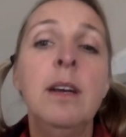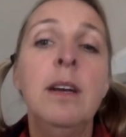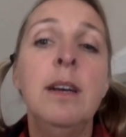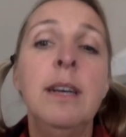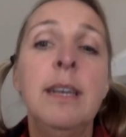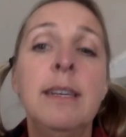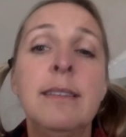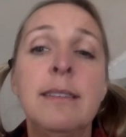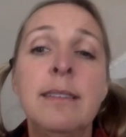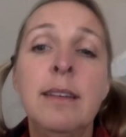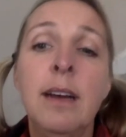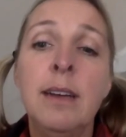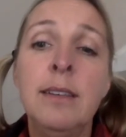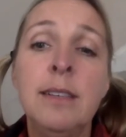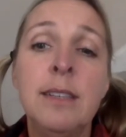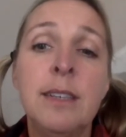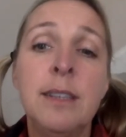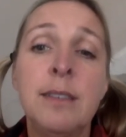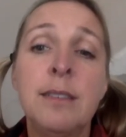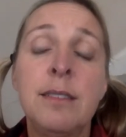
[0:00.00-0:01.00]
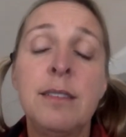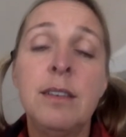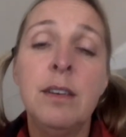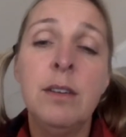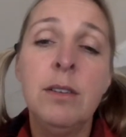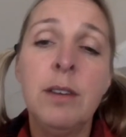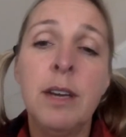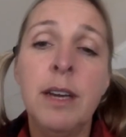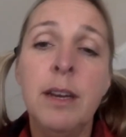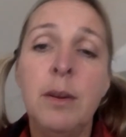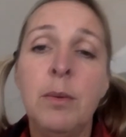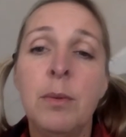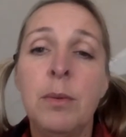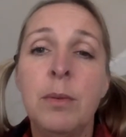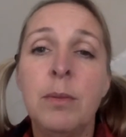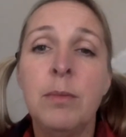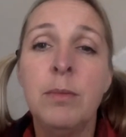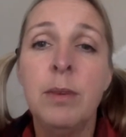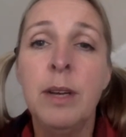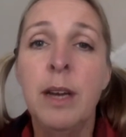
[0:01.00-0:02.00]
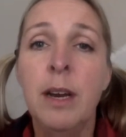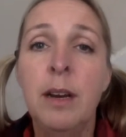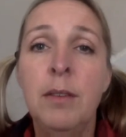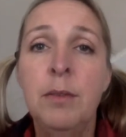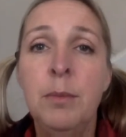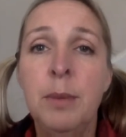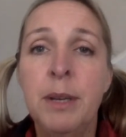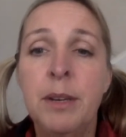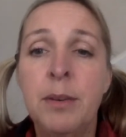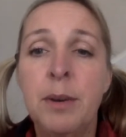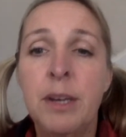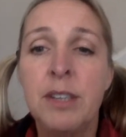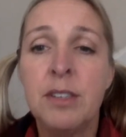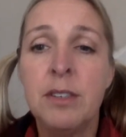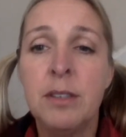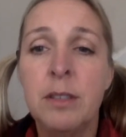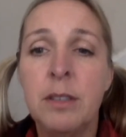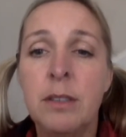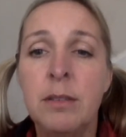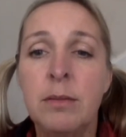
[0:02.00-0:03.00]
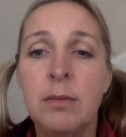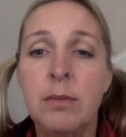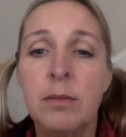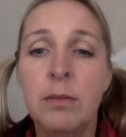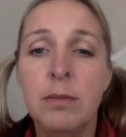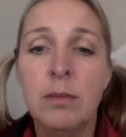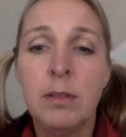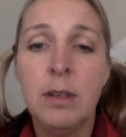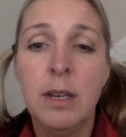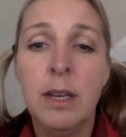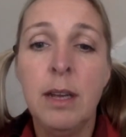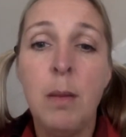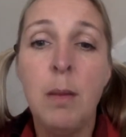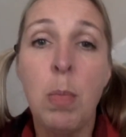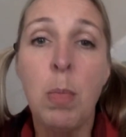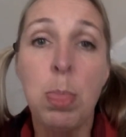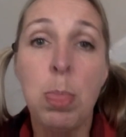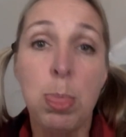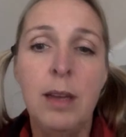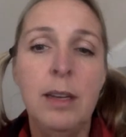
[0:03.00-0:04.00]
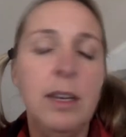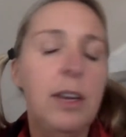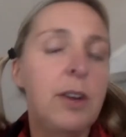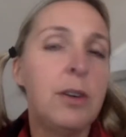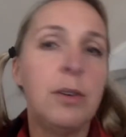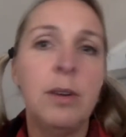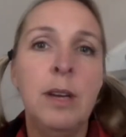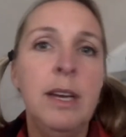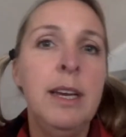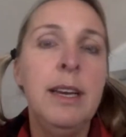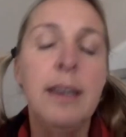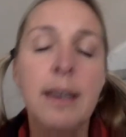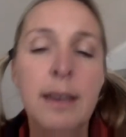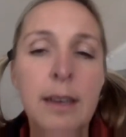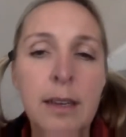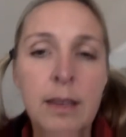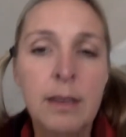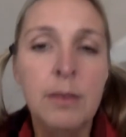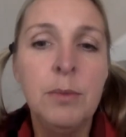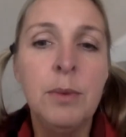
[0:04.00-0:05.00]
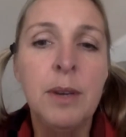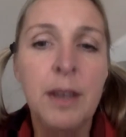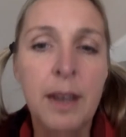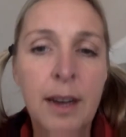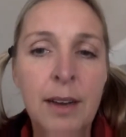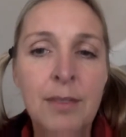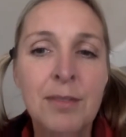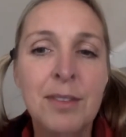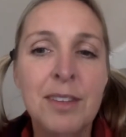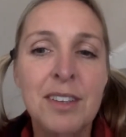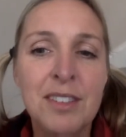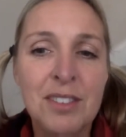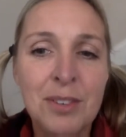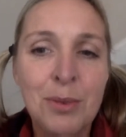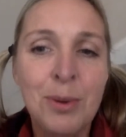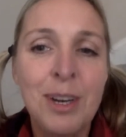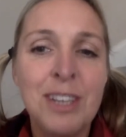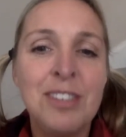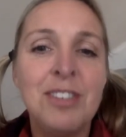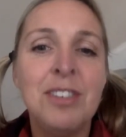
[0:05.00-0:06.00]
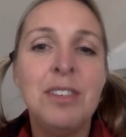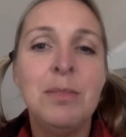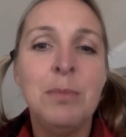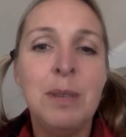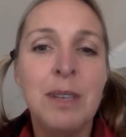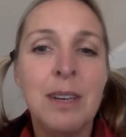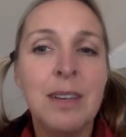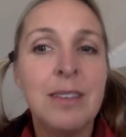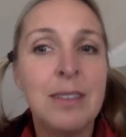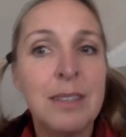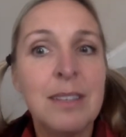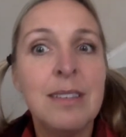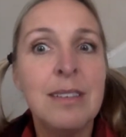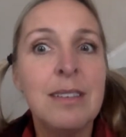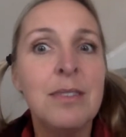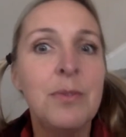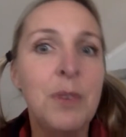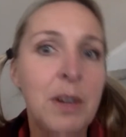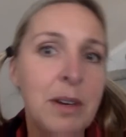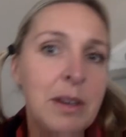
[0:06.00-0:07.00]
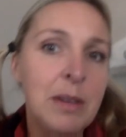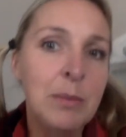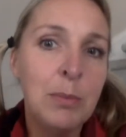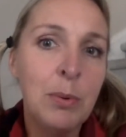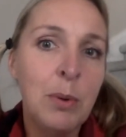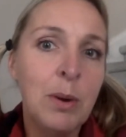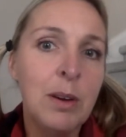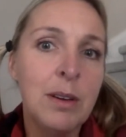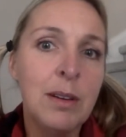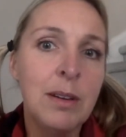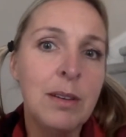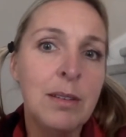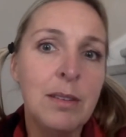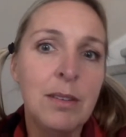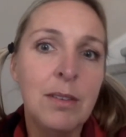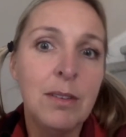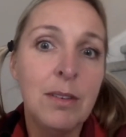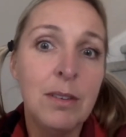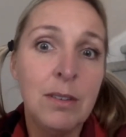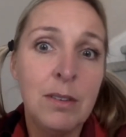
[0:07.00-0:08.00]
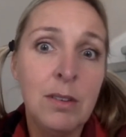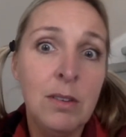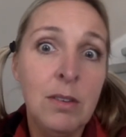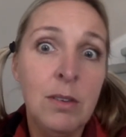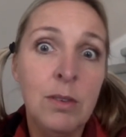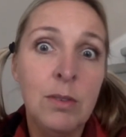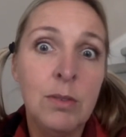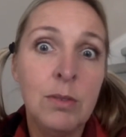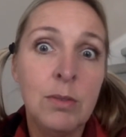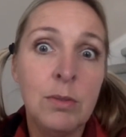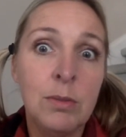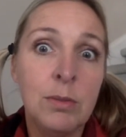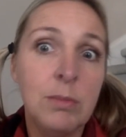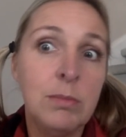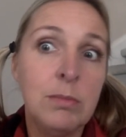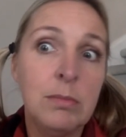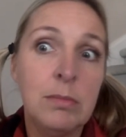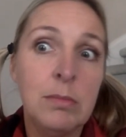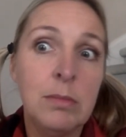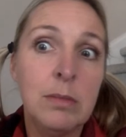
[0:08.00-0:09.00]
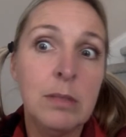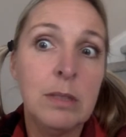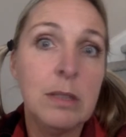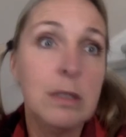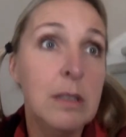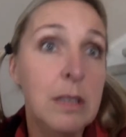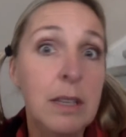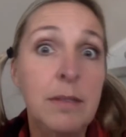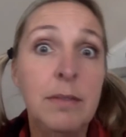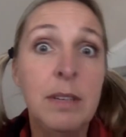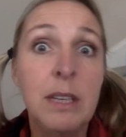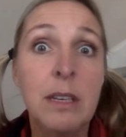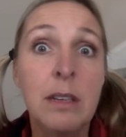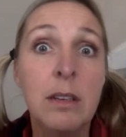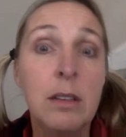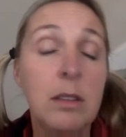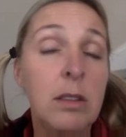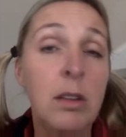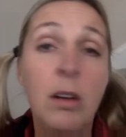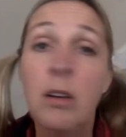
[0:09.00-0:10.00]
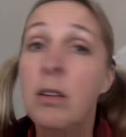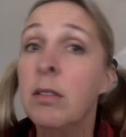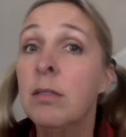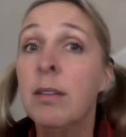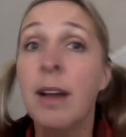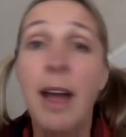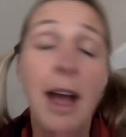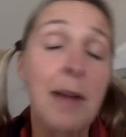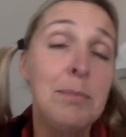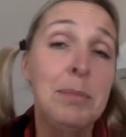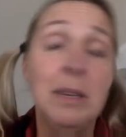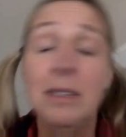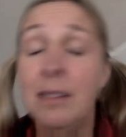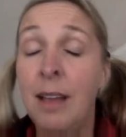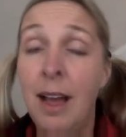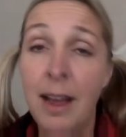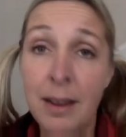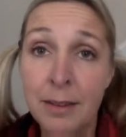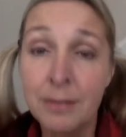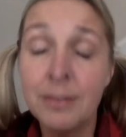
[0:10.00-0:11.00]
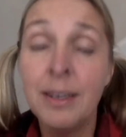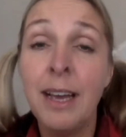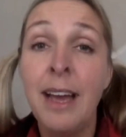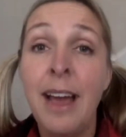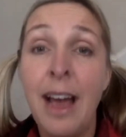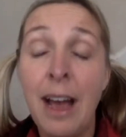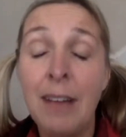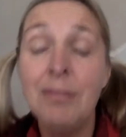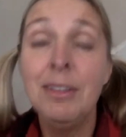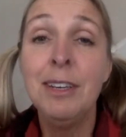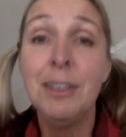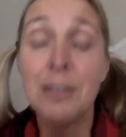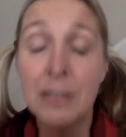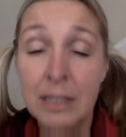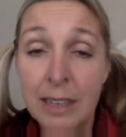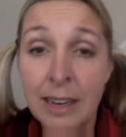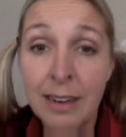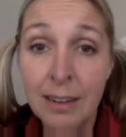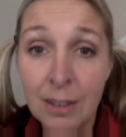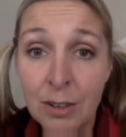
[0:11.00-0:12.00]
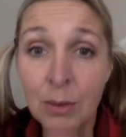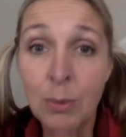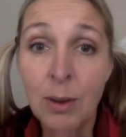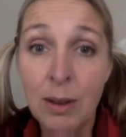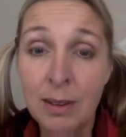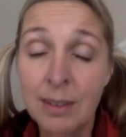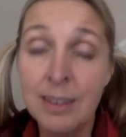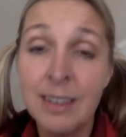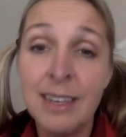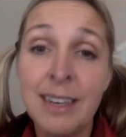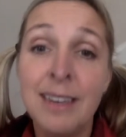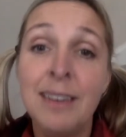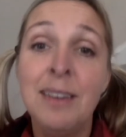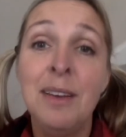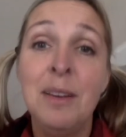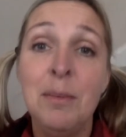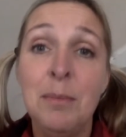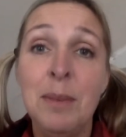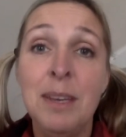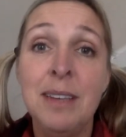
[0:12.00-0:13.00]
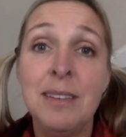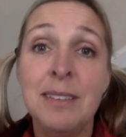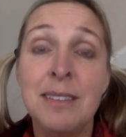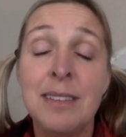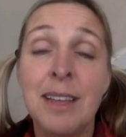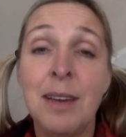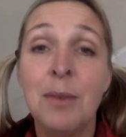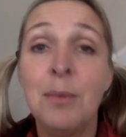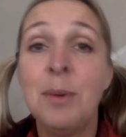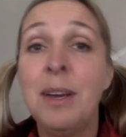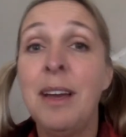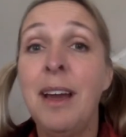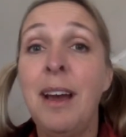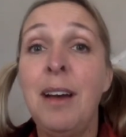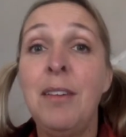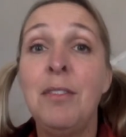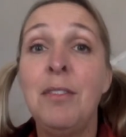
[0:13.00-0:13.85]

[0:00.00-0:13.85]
it's not just, okay, we have a big question, and no, we have this question because this is very important to living a long, happy life. Having good air quality means that we have